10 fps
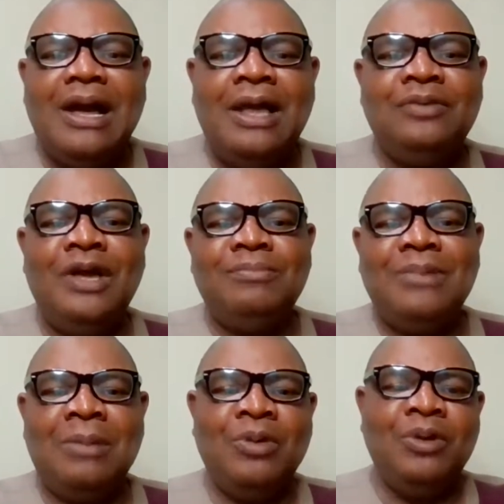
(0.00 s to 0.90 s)
And
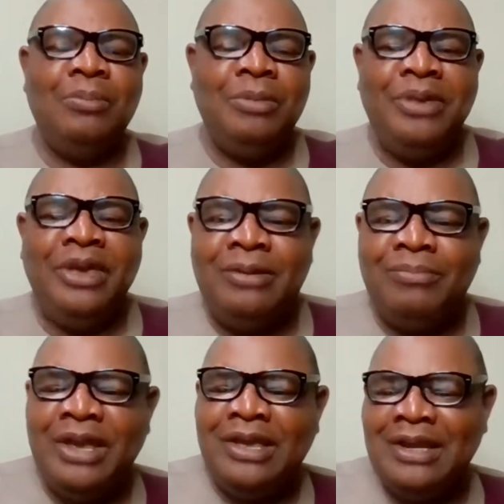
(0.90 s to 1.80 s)
I'm going to be
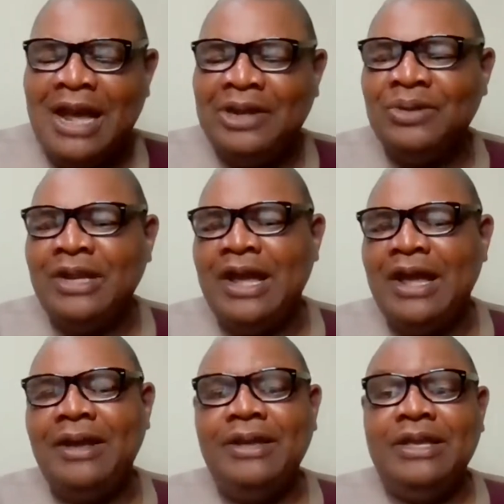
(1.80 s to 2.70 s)
bringing
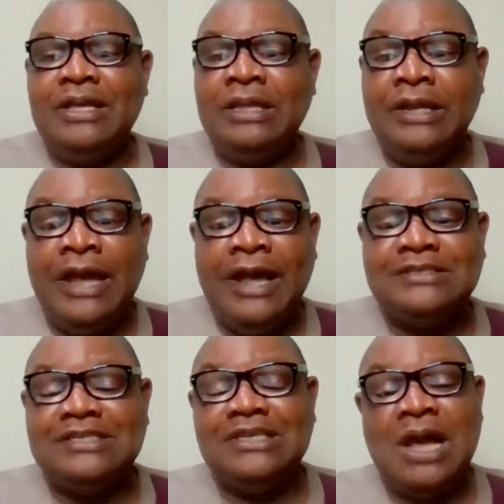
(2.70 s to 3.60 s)
another
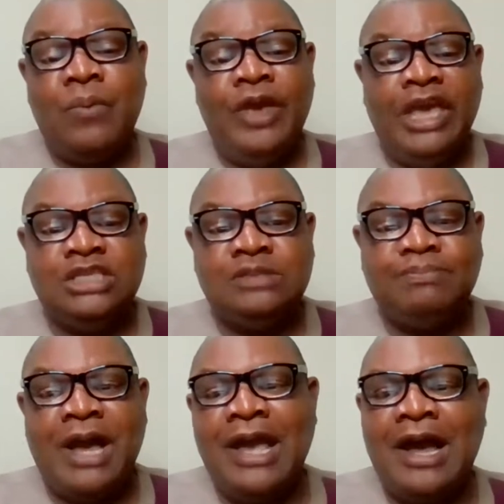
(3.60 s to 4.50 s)
guest that will
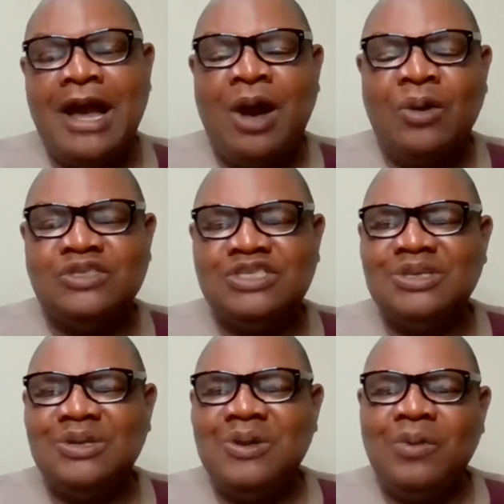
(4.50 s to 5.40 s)
inspire
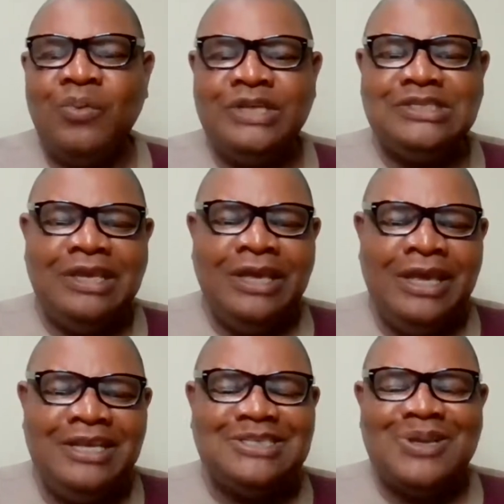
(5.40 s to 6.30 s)
us with
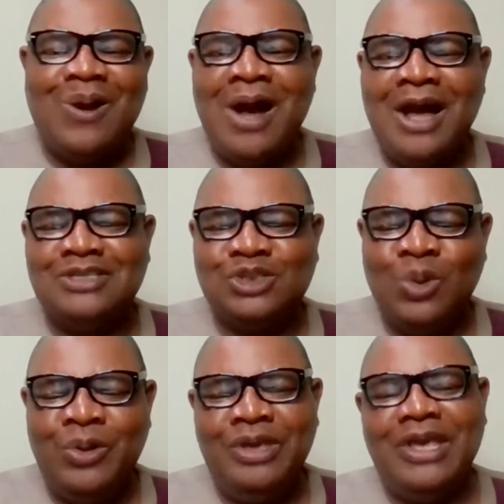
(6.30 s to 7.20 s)
ease or our
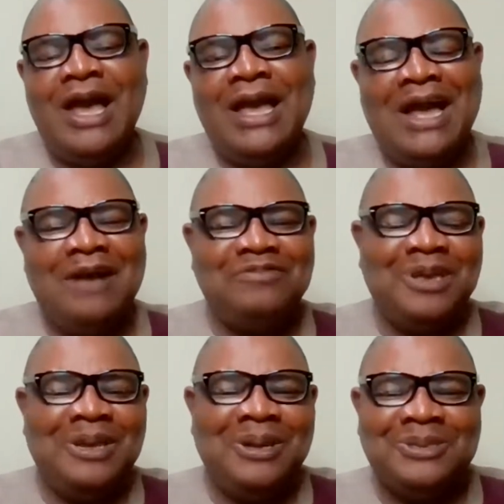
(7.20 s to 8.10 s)
story. I
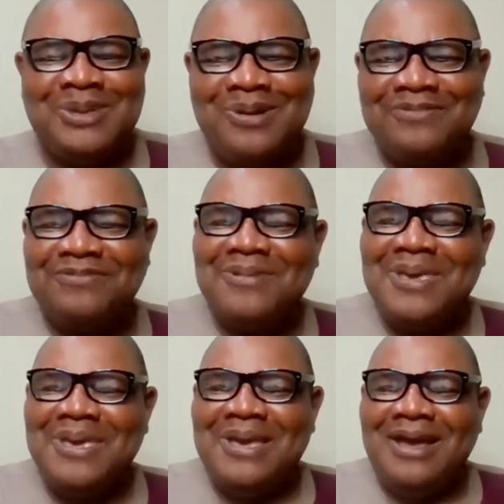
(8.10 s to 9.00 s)
have a lot of
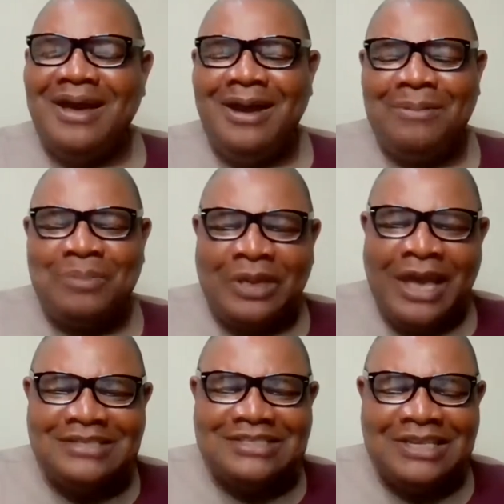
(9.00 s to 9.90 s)

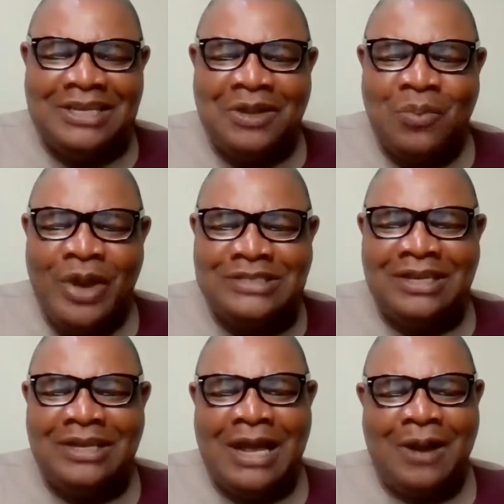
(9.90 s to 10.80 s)
guests in the
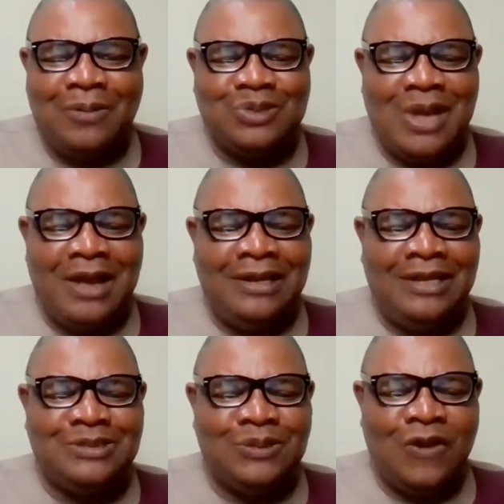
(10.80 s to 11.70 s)
waiting now, so I
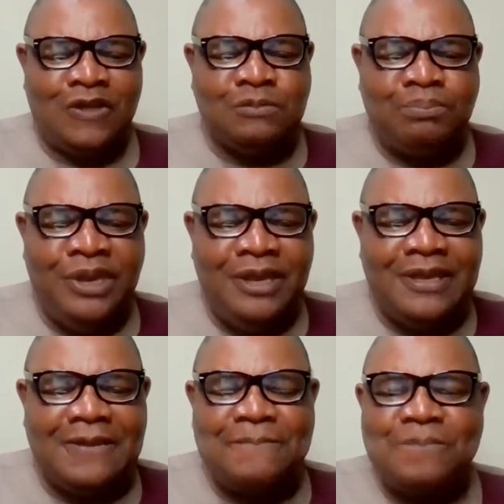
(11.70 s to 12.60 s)
need to just
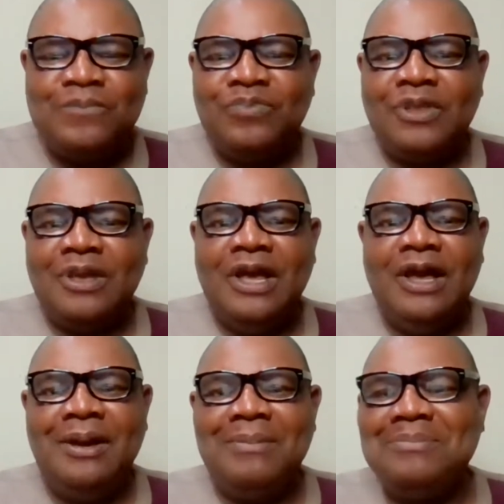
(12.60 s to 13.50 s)
pick
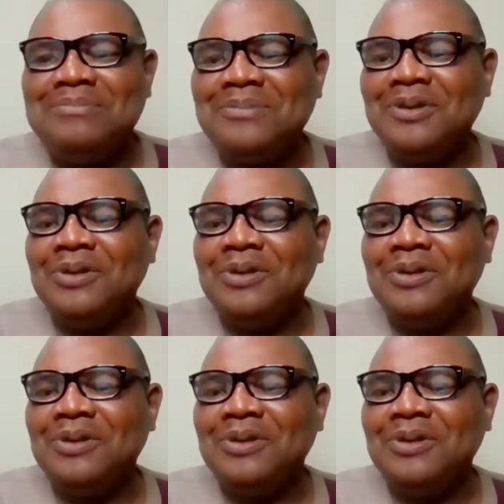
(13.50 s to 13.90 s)
the